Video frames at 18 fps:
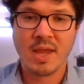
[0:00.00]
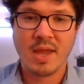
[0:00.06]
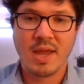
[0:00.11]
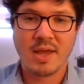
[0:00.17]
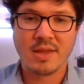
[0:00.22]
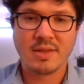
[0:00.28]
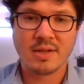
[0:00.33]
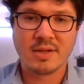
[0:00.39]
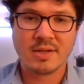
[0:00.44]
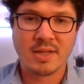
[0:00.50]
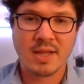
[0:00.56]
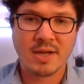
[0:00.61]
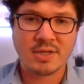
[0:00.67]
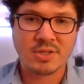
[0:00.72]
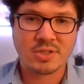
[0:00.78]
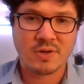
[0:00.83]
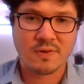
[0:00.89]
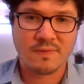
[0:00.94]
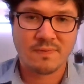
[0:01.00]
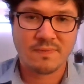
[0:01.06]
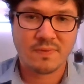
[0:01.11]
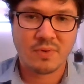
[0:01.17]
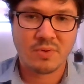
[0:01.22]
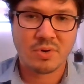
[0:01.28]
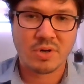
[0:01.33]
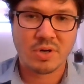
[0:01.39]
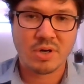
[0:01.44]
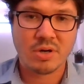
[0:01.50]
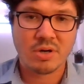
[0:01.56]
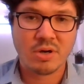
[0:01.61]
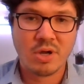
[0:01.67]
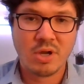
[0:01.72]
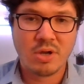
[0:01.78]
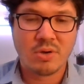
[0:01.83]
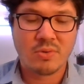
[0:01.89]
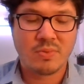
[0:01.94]
And then in lecture 4,
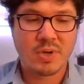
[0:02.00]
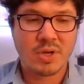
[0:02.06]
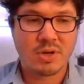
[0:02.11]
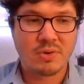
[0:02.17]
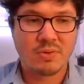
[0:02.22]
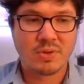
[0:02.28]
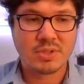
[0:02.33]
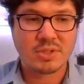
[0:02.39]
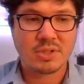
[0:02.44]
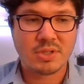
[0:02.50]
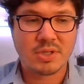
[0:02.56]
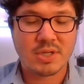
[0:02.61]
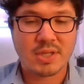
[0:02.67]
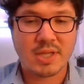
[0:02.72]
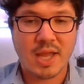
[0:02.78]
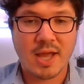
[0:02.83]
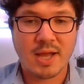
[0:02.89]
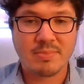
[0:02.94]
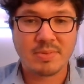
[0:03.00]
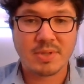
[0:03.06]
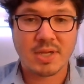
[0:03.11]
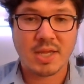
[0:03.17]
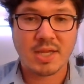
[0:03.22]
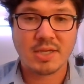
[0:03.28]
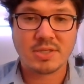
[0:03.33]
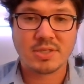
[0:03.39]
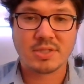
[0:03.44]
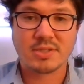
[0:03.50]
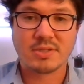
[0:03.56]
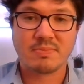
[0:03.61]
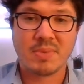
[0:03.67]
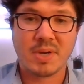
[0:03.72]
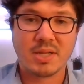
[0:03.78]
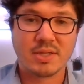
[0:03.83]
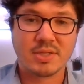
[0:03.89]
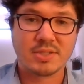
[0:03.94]
we are going to look at the applications of
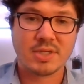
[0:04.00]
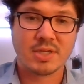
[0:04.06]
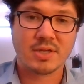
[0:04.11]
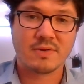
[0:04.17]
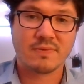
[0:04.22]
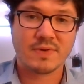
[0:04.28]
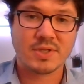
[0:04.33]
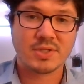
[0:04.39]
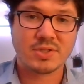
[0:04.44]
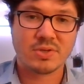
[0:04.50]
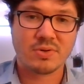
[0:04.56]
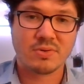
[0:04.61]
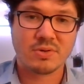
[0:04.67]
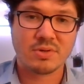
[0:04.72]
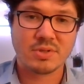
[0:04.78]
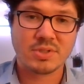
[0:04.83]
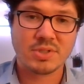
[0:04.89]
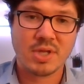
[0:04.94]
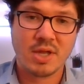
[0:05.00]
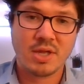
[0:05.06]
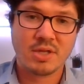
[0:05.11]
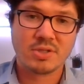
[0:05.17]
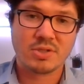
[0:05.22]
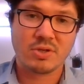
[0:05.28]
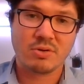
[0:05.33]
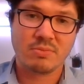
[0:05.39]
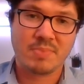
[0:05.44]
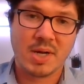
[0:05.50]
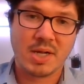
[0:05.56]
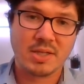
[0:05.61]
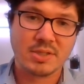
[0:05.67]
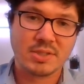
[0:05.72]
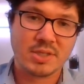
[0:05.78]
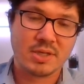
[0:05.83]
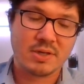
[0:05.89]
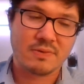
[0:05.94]
polygenic risk scores. So
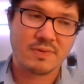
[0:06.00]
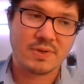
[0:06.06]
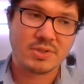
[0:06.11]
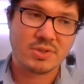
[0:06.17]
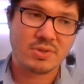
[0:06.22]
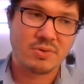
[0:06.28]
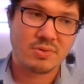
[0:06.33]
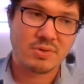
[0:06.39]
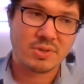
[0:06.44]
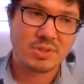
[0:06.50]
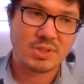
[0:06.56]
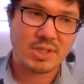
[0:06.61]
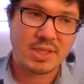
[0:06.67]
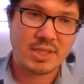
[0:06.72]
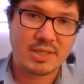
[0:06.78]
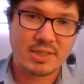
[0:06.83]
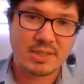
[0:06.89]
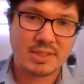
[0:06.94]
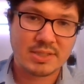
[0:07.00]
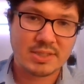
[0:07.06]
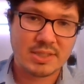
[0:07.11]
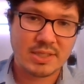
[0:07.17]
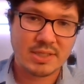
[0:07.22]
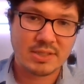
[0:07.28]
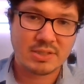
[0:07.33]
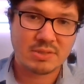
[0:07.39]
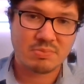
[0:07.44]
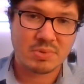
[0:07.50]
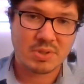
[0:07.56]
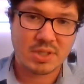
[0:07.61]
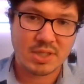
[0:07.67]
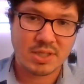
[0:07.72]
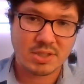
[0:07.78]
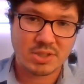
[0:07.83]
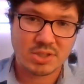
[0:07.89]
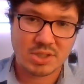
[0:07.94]
polygenic risk scores in disease
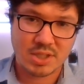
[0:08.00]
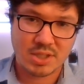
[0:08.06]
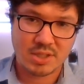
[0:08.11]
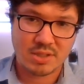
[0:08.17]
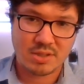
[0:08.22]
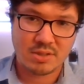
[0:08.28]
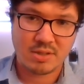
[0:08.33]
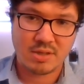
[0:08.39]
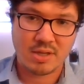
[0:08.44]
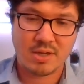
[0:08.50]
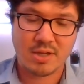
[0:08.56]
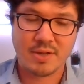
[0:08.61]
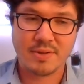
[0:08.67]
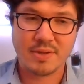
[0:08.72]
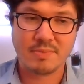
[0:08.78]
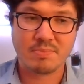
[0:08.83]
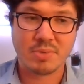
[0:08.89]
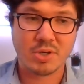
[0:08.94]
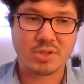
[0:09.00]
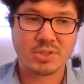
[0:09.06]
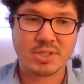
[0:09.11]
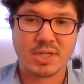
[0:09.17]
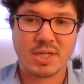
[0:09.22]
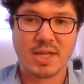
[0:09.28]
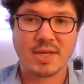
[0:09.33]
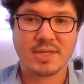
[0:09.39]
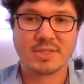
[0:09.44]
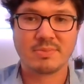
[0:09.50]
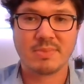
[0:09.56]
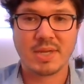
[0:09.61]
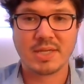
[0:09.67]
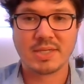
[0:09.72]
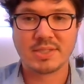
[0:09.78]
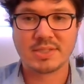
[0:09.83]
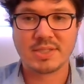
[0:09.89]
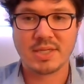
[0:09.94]
prediction, in personalized
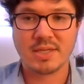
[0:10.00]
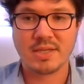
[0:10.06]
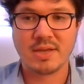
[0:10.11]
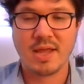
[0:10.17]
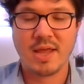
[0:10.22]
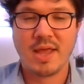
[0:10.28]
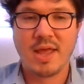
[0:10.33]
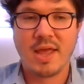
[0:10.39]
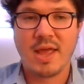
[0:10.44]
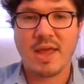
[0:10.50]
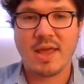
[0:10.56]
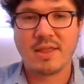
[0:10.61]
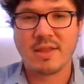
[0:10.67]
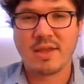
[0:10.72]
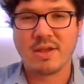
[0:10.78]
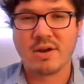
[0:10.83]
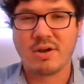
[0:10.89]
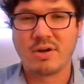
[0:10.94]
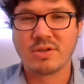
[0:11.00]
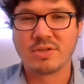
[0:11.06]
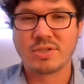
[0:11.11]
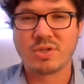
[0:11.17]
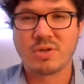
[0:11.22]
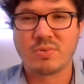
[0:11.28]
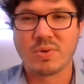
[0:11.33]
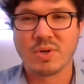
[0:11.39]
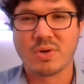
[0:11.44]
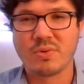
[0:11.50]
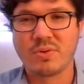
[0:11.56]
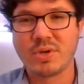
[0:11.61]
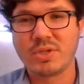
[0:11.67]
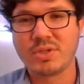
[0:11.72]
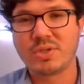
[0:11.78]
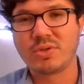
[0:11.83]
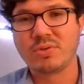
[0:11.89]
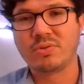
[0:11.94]
medicine, and then also we're
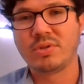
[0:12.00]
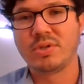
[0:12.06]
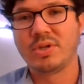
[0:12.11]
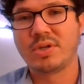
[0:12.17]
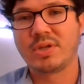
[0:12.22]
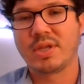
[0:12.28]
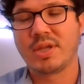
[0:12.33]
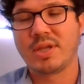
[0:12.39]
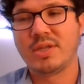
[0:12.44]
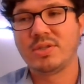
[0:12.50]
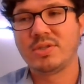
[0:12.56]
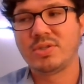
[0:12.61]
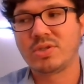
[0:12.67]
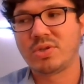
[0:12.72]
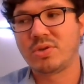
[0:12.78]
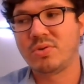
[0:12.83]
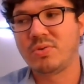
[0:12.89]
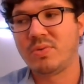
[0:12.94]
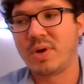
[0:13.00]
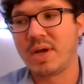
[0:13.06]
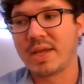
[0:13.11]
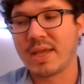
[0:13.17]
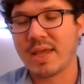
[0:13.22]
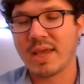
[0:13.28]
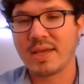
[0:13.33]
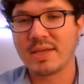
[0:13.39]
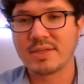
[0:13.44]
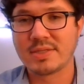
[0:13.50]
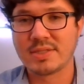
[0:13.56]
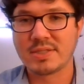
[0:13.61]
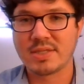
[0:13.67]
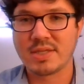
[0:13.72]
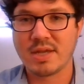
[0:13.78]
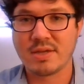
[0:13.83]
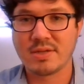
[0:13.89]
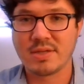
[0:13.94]
going to look into a case
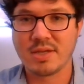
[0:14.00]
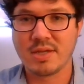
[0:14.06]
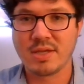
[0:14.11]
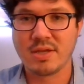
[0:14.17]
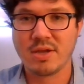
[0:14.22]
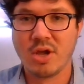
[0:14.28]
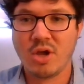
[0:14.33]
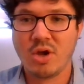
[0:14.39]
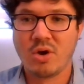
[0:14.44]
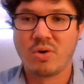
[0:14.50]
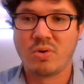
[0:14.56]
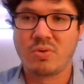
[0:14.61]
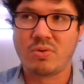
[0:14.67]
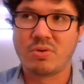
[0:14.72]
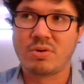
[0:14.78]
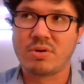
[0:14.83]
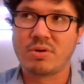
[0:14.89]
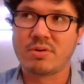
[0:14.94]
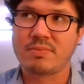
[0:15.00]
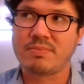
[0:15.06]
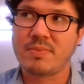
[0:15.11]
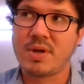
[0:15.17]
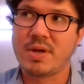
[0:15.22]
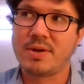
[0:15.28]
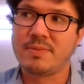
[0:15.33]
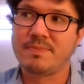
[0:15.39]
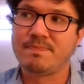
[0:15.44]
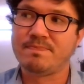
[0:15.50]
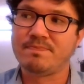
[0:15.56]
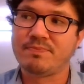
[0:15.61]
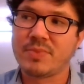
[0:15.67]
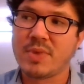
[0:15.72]
study or